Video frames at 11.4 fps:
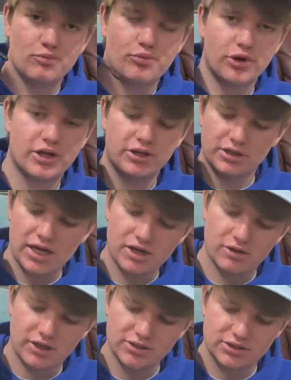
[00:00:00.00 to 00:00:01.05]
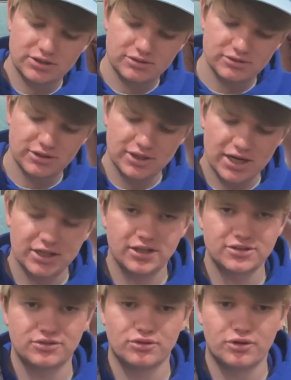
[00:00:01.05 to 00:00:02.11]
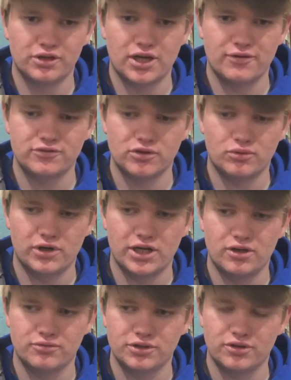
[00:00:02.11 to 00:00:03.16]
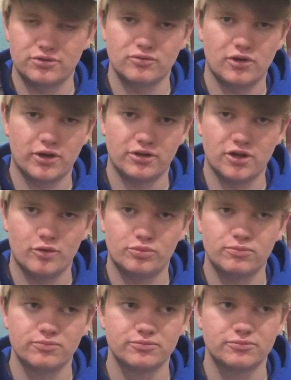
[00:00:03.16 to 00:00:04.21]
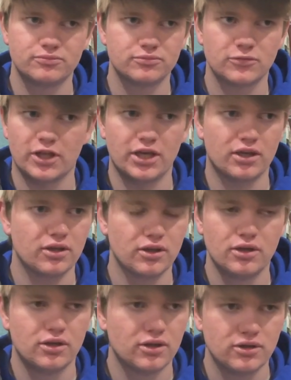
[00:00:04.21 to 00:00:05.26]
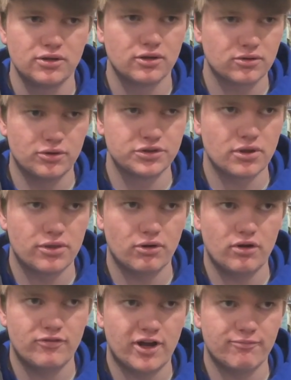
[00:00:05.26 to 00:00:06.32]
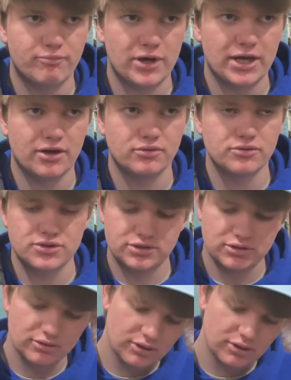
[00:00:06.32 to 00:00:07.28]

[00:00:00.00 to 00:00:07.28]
But I don't know, it kind of gets annoying after a while when you're lugging up like close to 35 pounds